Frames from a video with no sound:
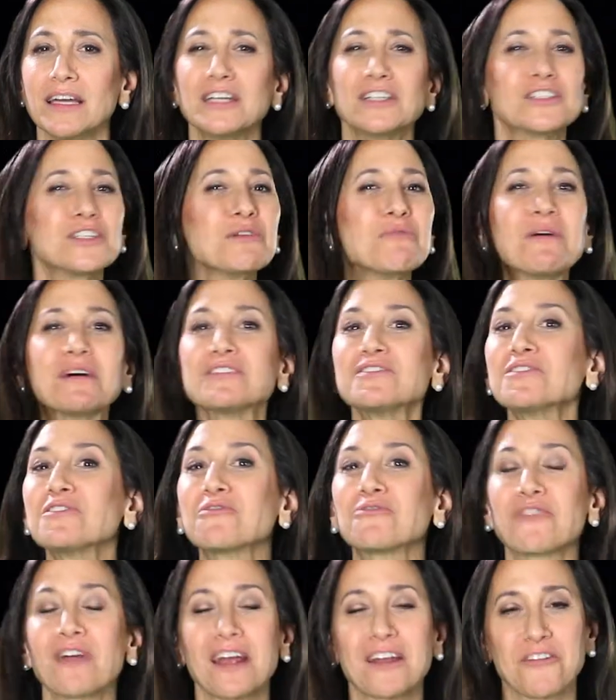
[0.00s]
She wasn't
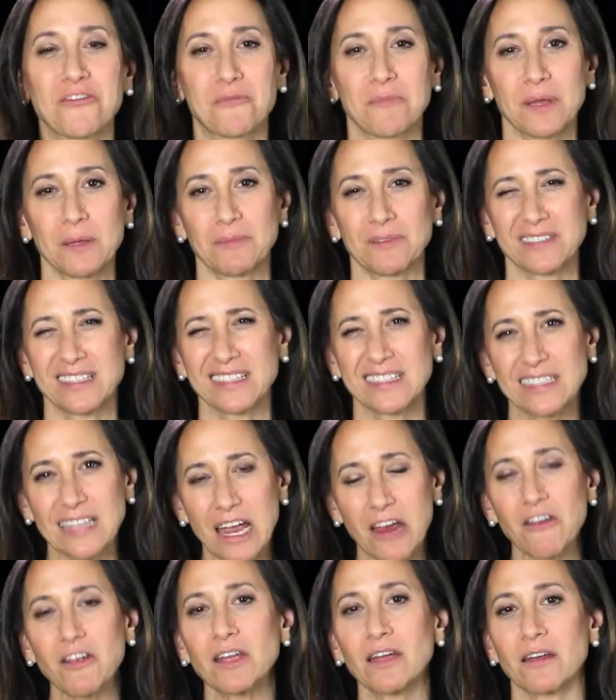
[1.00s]
afraid of people
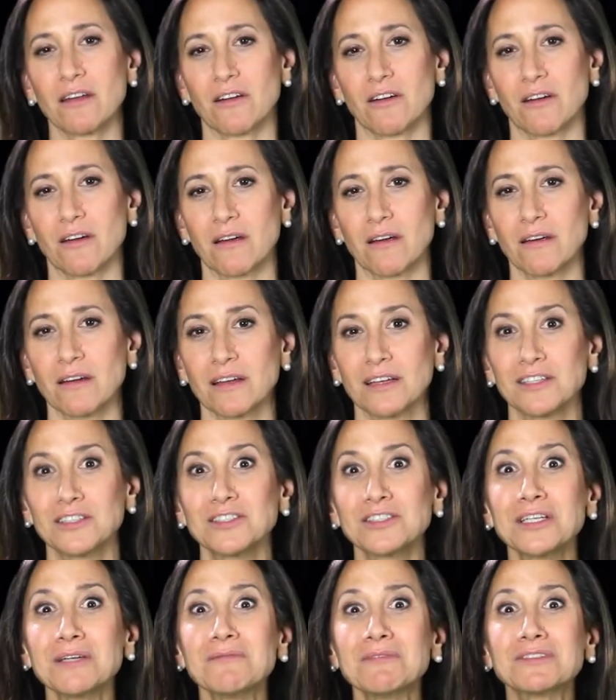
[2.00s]
staring at her.
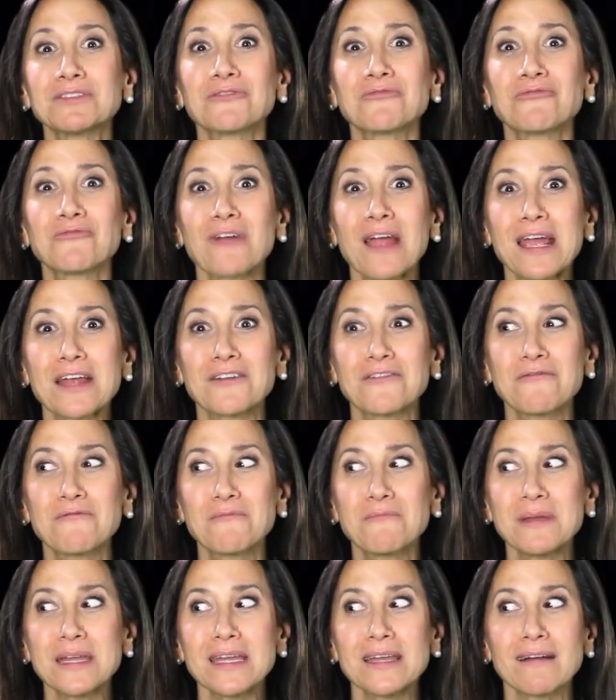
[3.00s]
She was afraid of
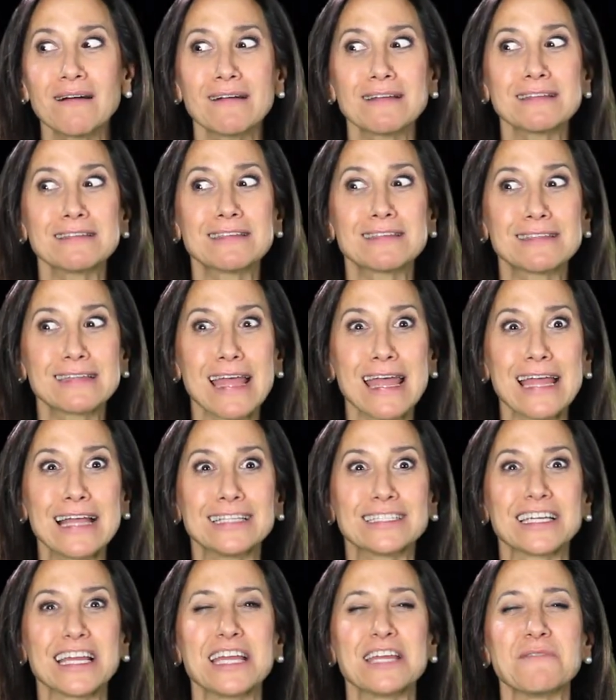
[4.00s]
being on a
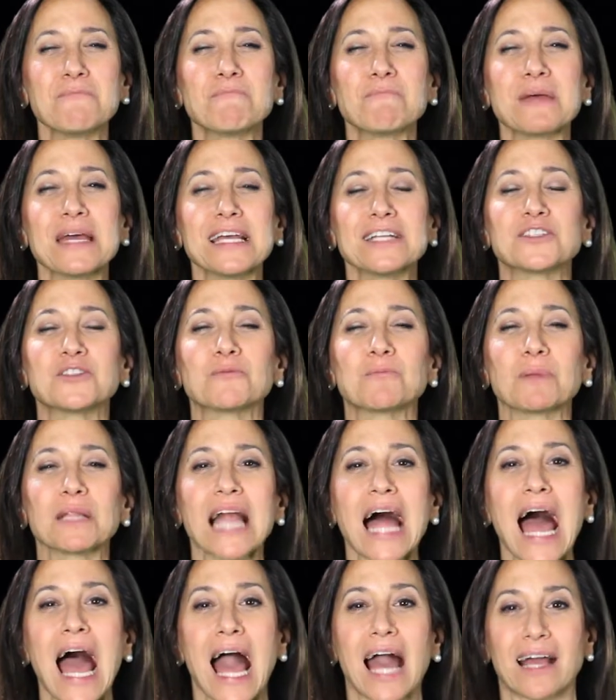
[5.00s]
stage in pitch
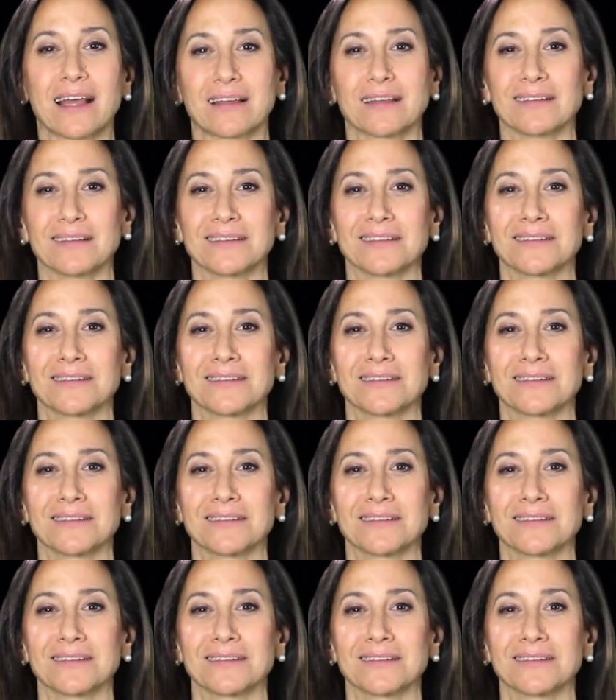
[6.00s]
black.